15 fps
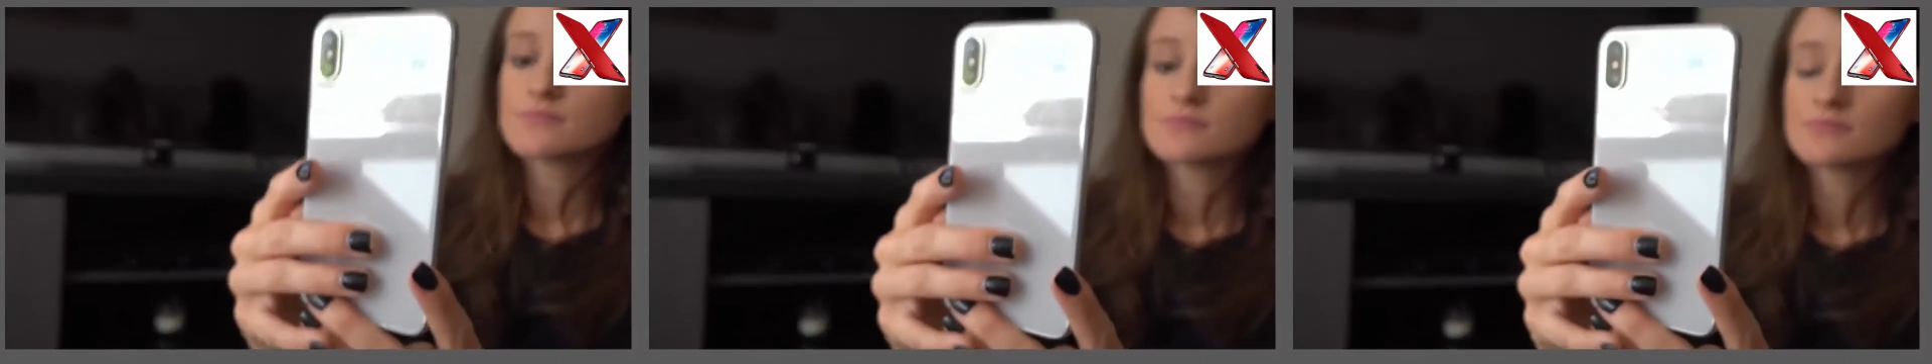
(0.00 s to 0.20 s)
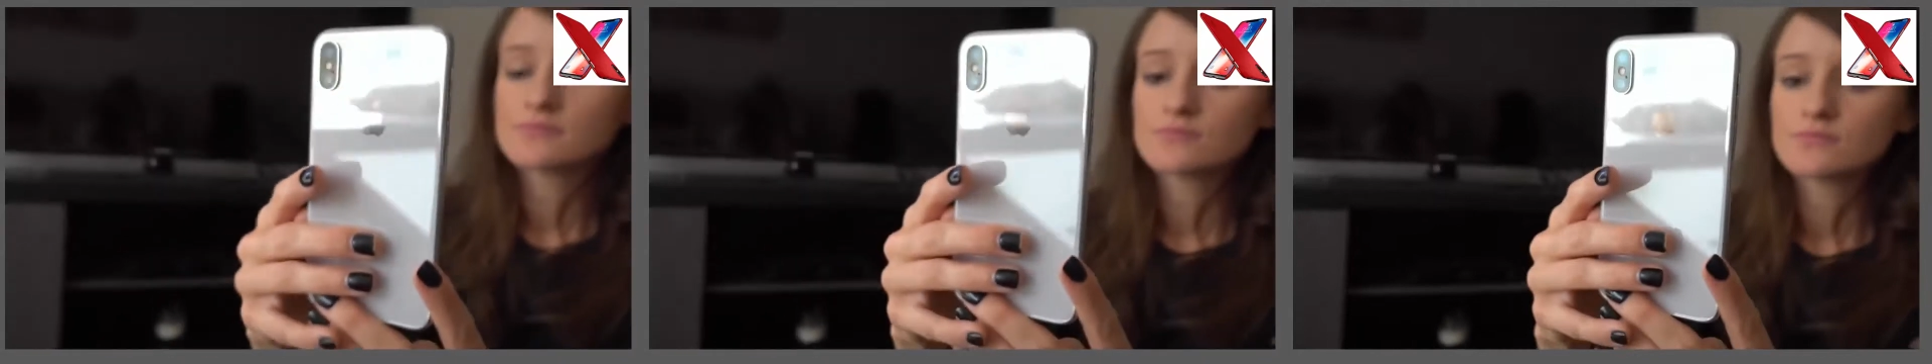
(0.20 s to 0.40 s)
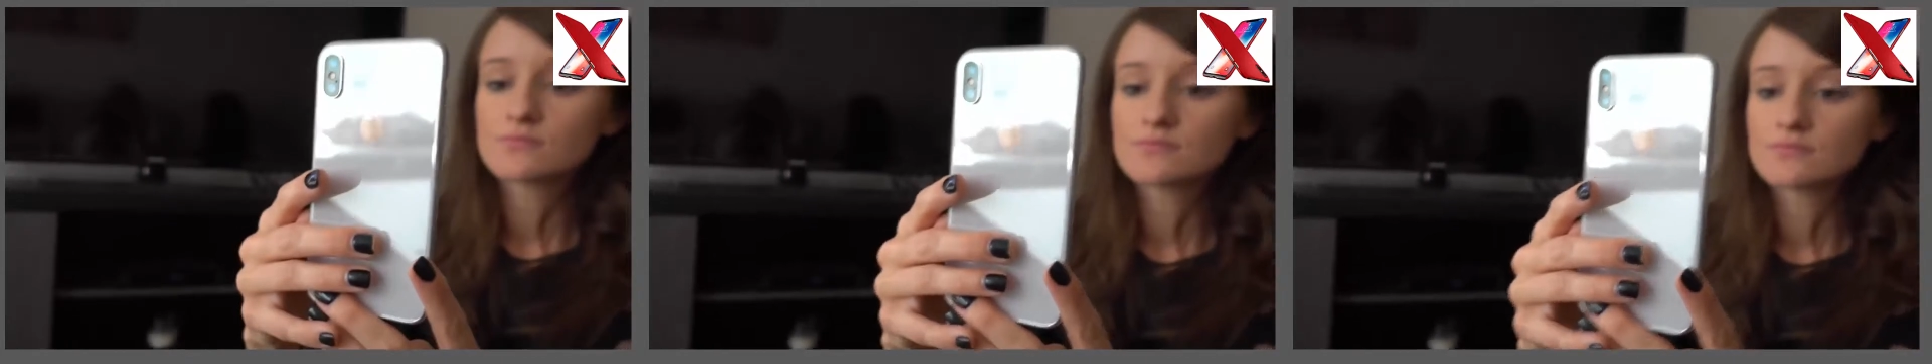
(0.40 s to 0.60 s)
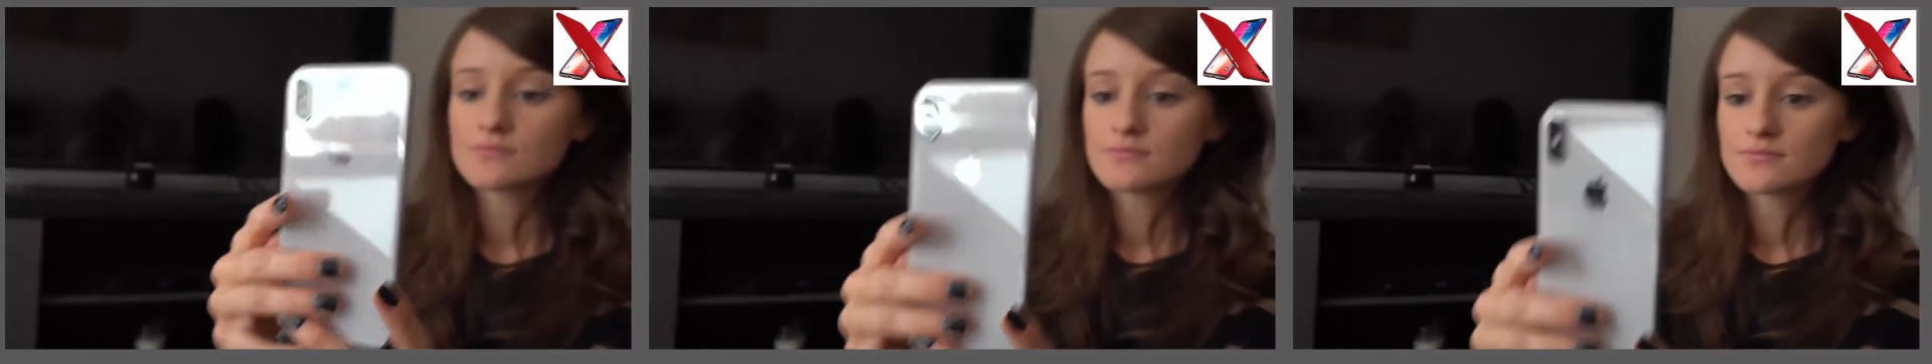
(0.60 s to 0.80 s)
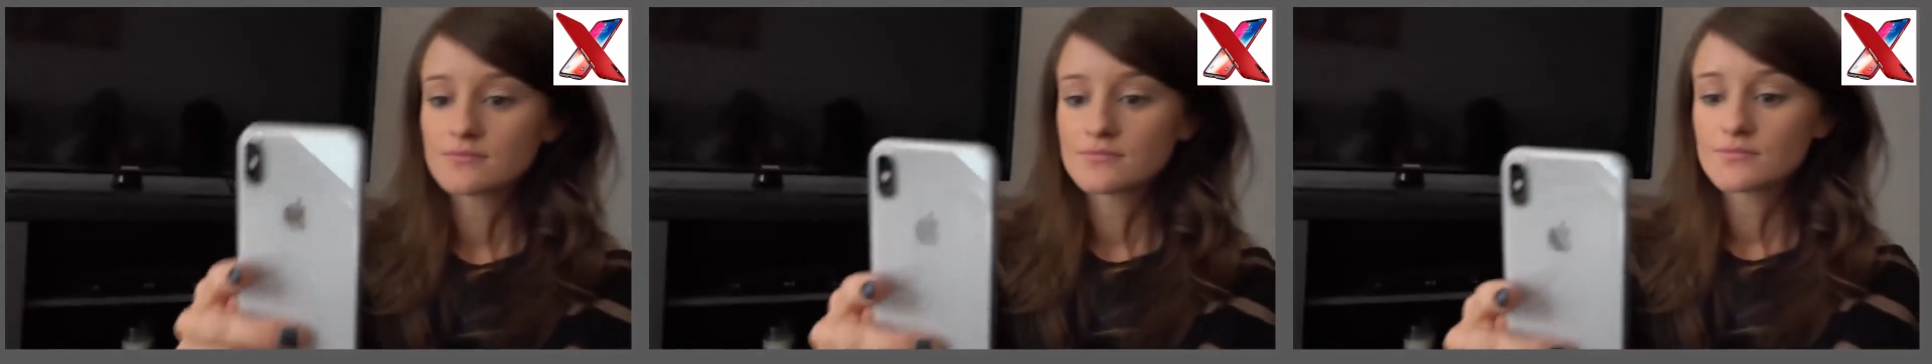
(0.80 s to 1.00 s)
What are you doing?
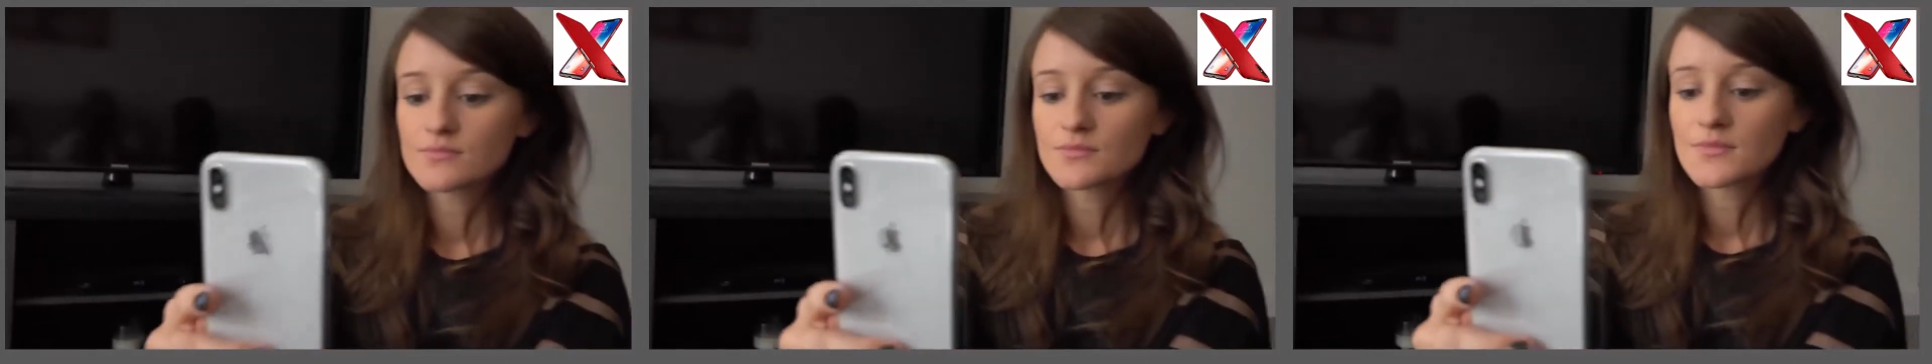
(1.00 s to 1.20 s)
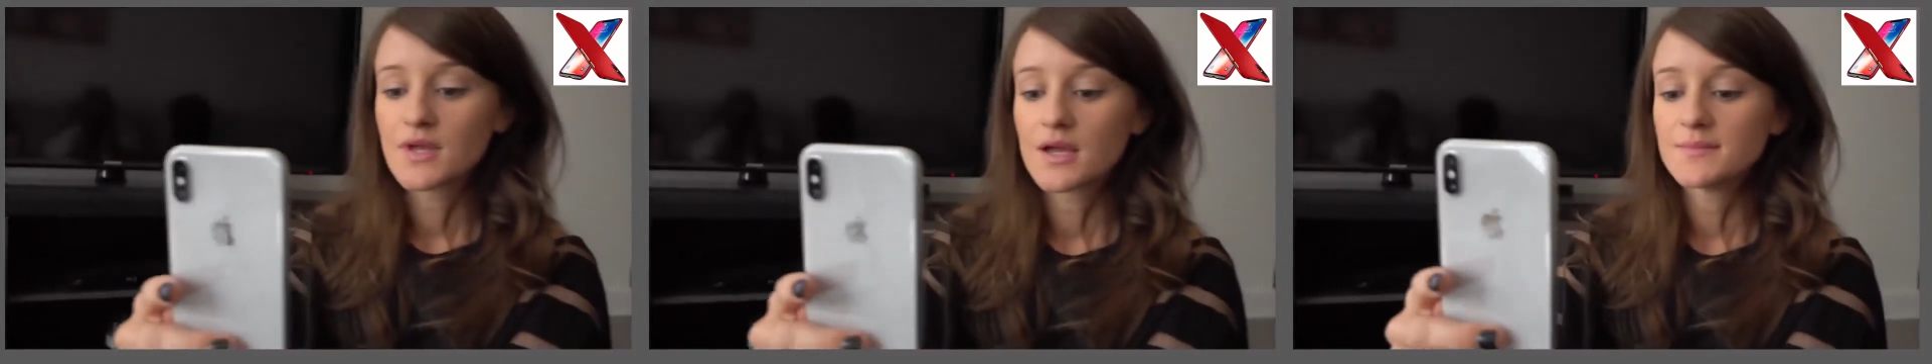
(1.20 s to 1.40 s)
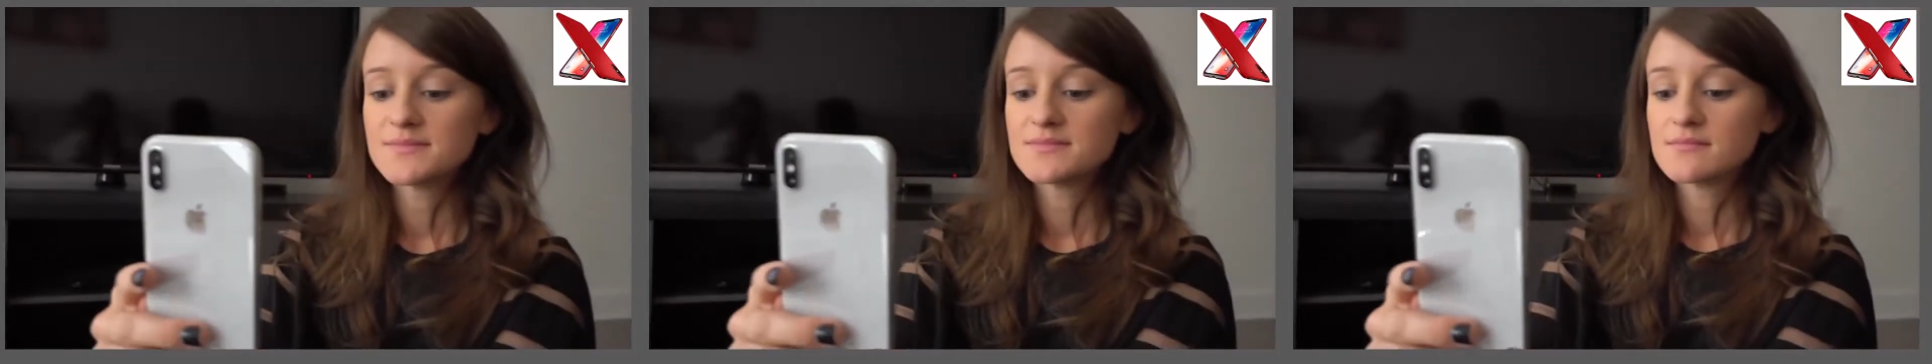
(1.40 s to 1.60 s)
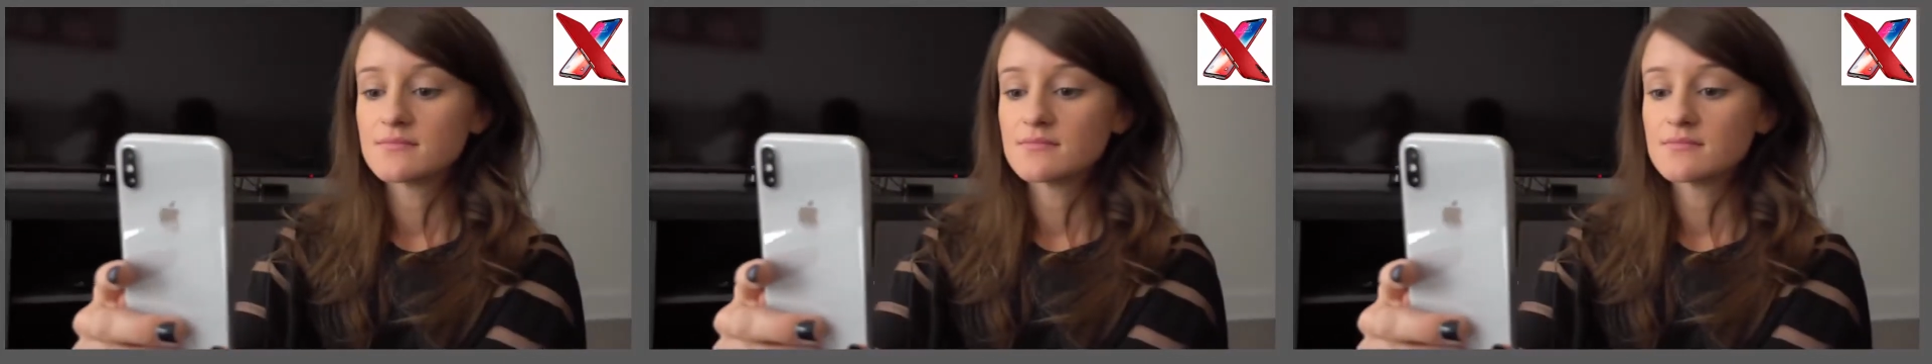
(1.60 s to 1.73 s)
I'm